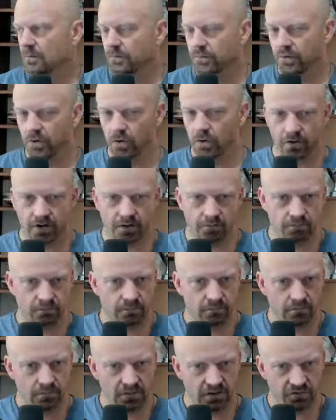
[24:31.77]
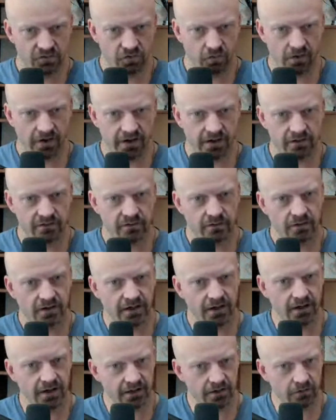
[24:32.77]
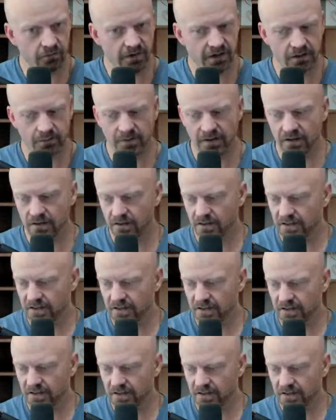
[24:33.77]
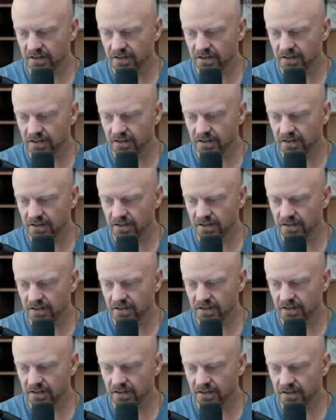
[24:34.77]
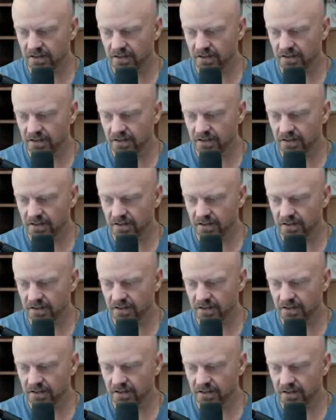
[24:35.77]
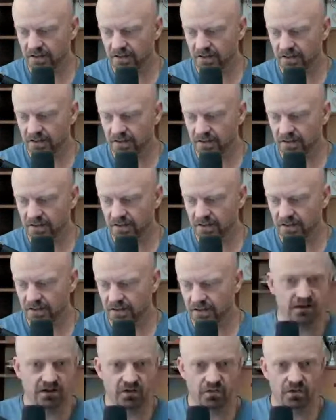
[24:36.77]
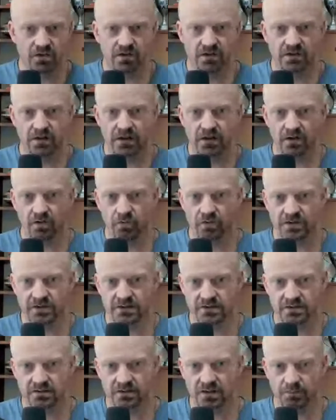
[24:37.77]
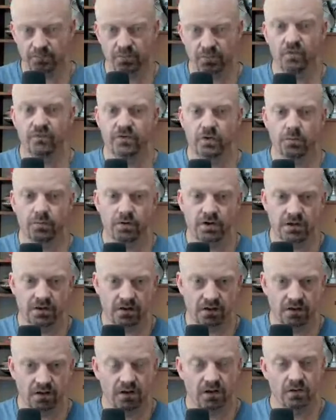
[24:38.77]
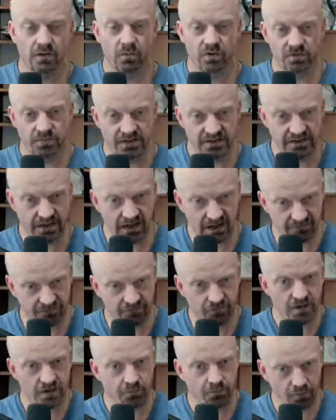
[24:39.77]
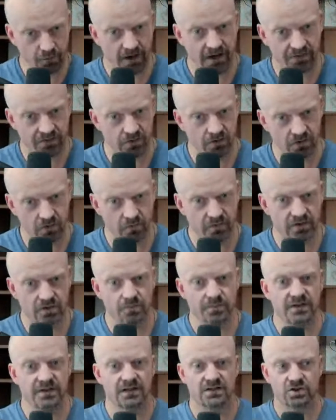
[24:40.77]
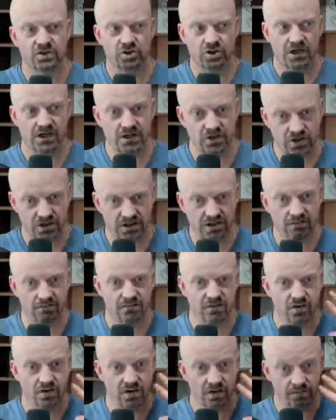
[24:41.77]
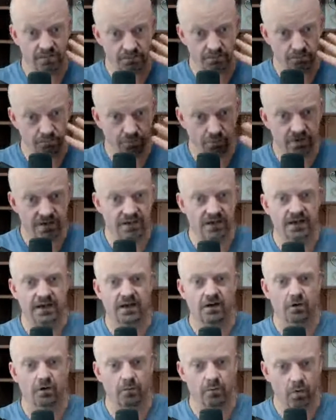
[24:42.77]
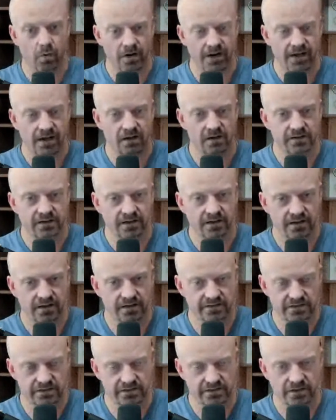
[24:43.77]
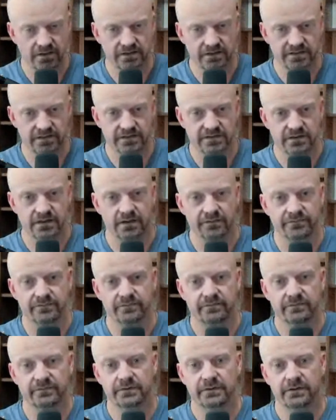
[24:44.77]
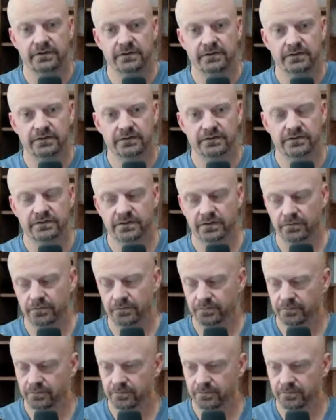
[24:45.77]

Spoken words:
program is great. I highly recommend it. I do it myself. So 7 minutes a day, and you could improve your breathing, which means every breath you're going to be you're going to be breathing out more aldehydes and toxic stuff. So,